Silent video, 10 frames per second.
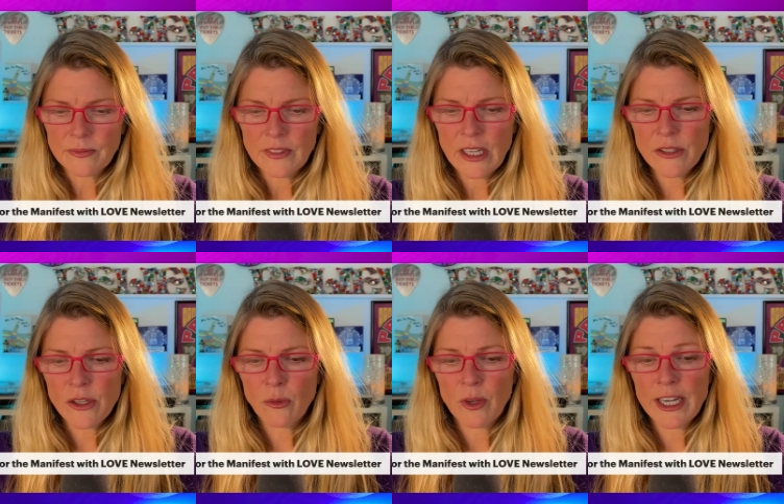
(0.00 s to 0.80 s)
And so
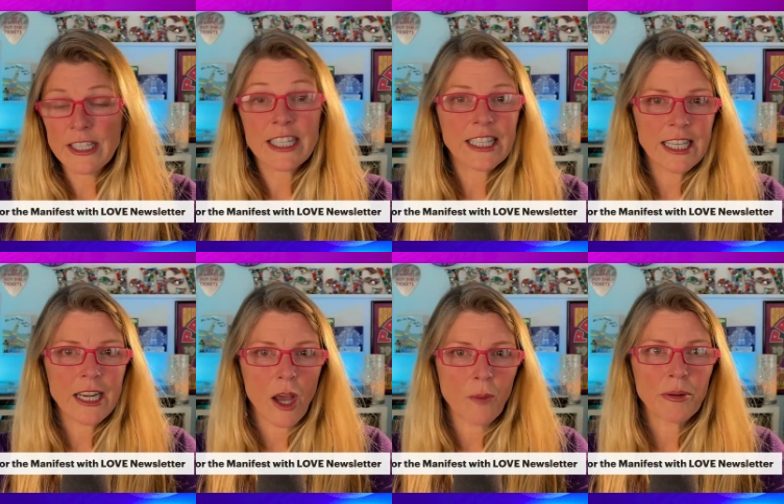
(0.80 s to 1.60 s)
we need to clean
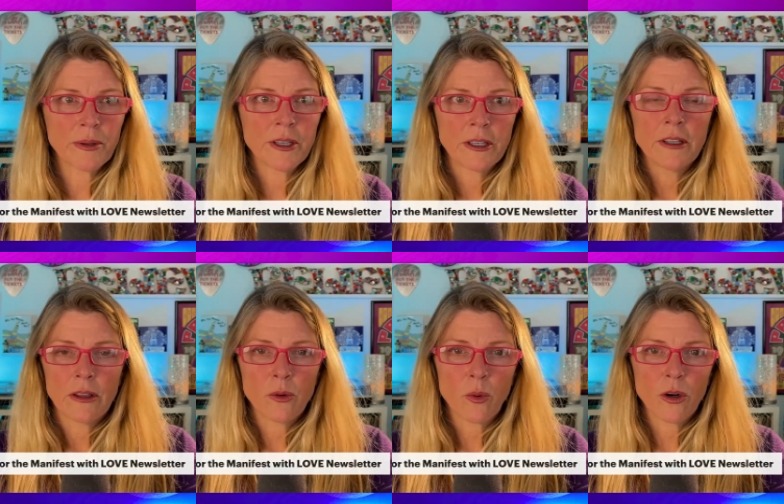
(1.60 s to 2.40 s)
up
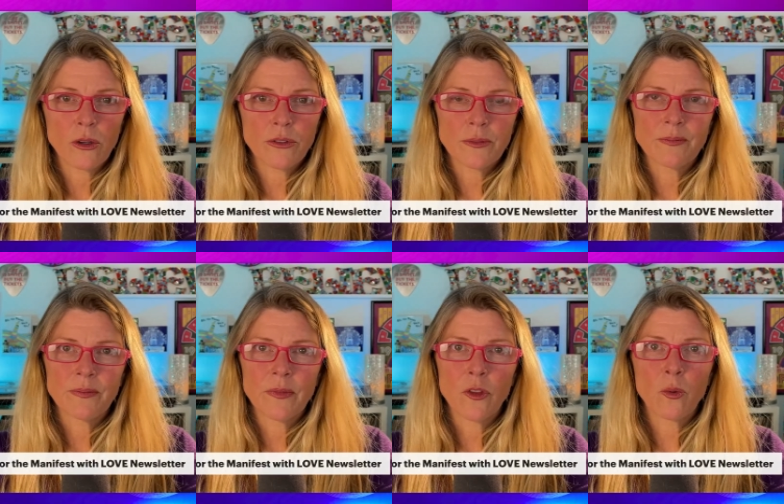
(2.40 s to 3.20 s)
the world.
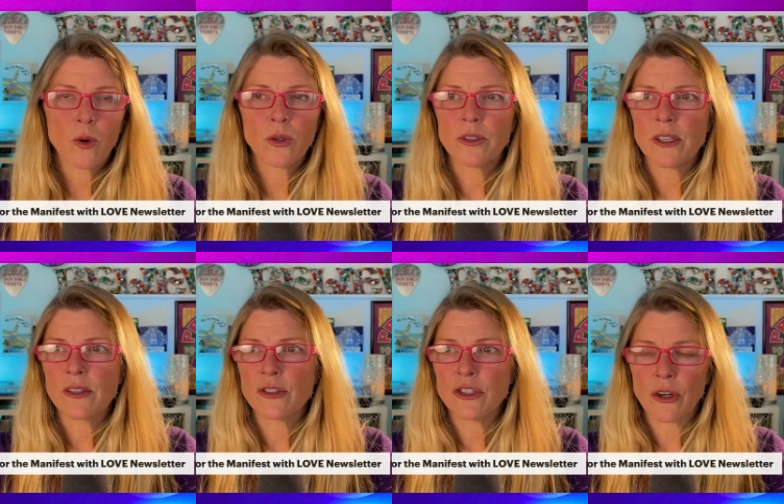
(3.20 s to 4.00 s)
The world
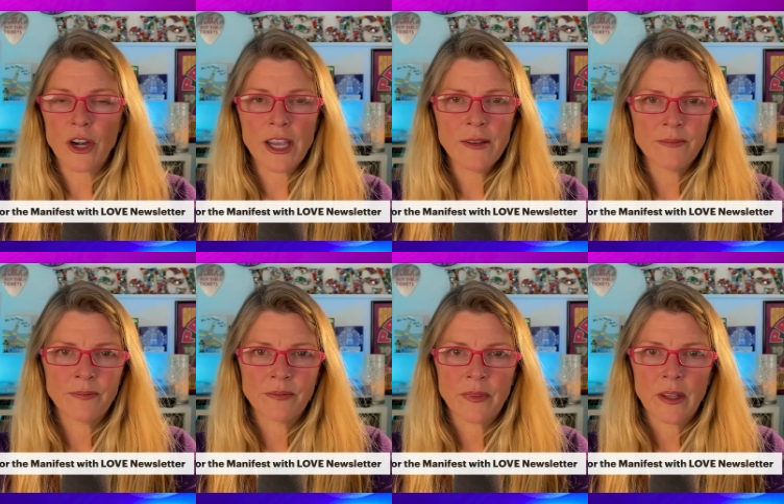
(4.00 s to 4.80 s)
is dirty.
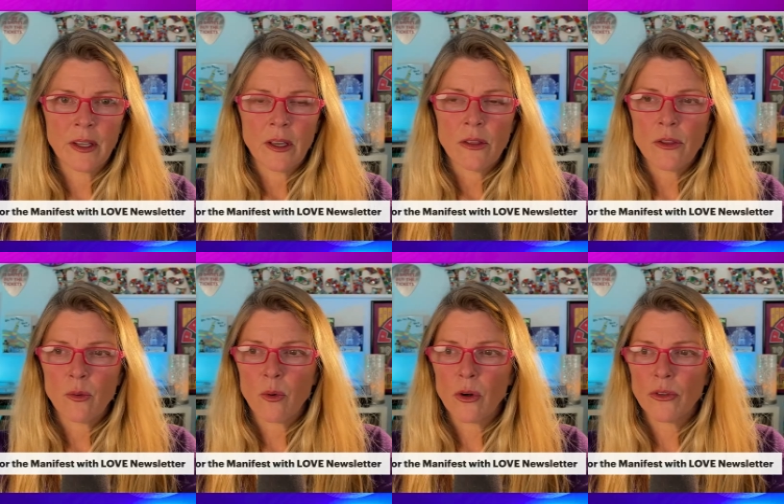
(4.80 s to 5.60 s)
The
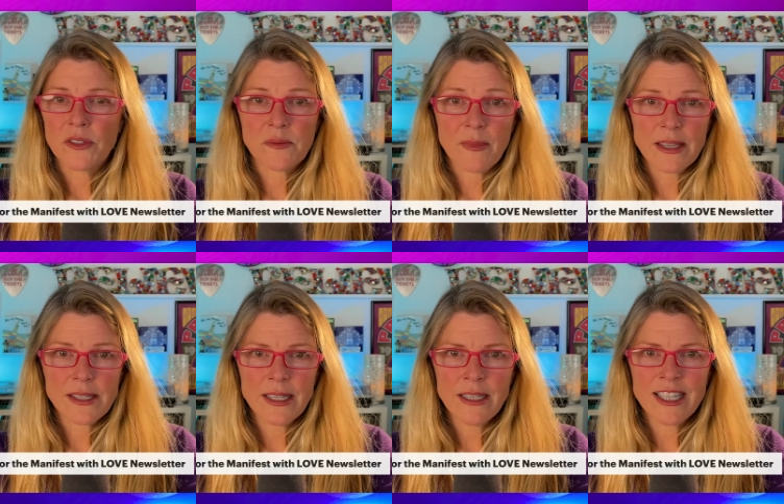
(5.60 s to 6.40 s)
world is
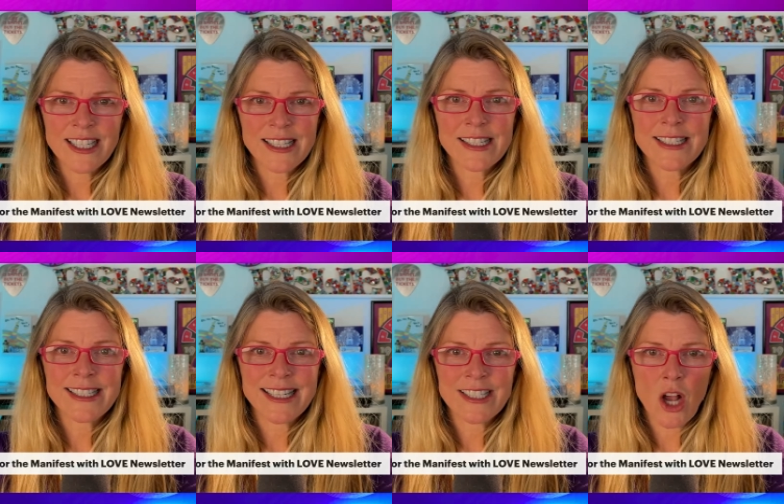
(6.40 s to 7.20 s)
messy. It needs a
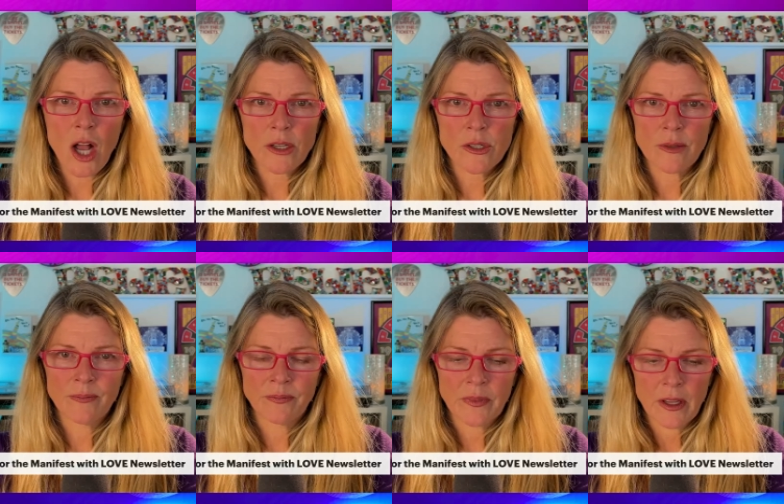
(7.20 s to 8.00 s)
detox.
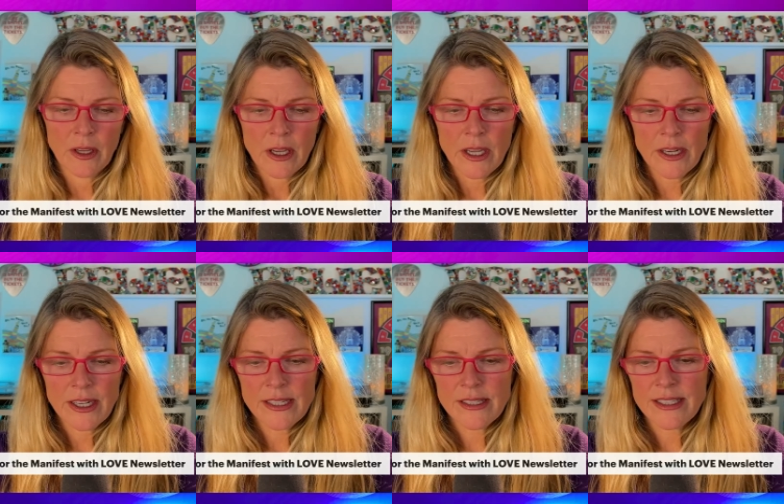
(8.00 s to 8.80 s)
And it
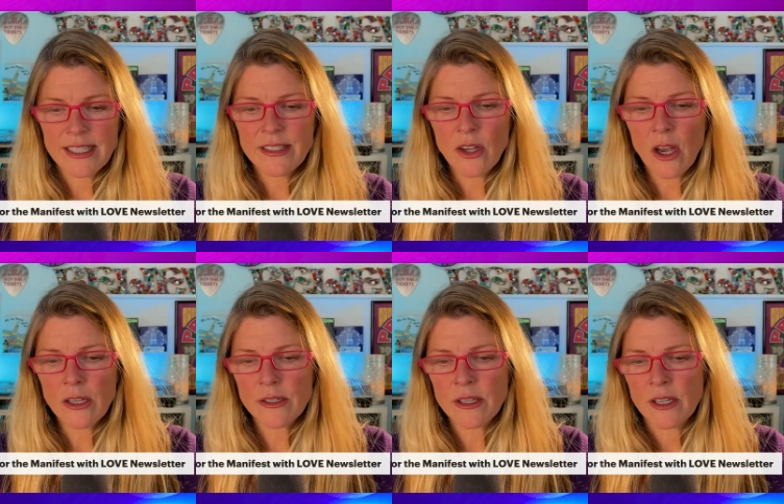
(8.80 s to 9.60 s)
needs a
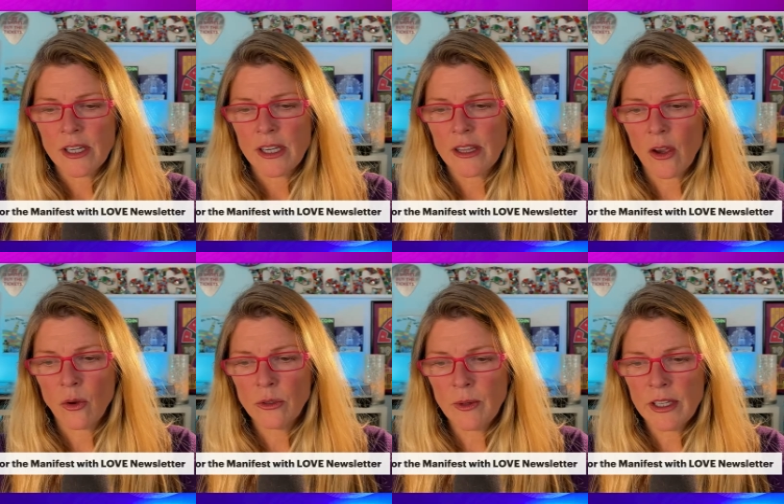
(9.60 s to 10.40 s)
detox. And the
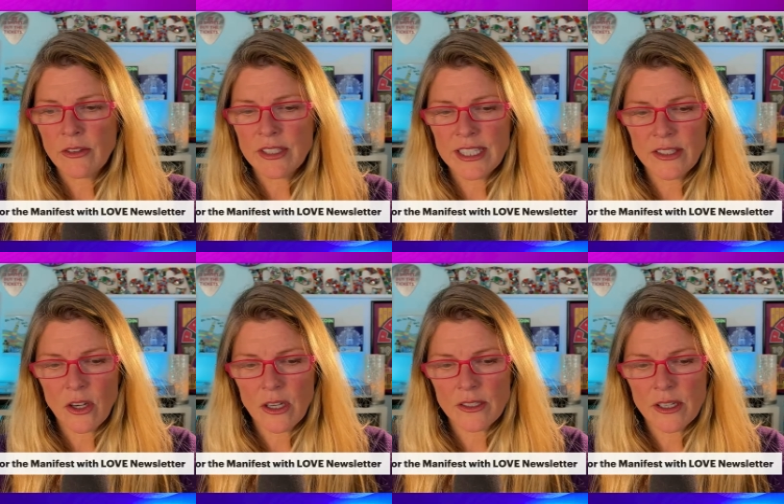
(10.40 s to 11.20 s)
only way you can
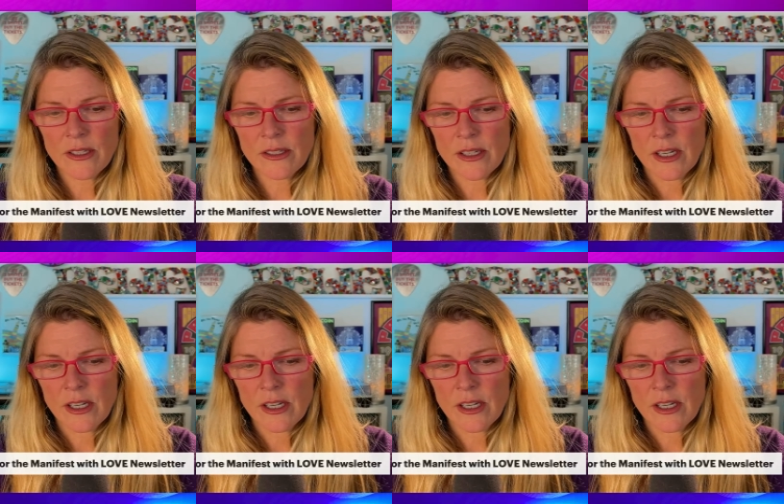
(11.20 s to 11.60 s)
detox is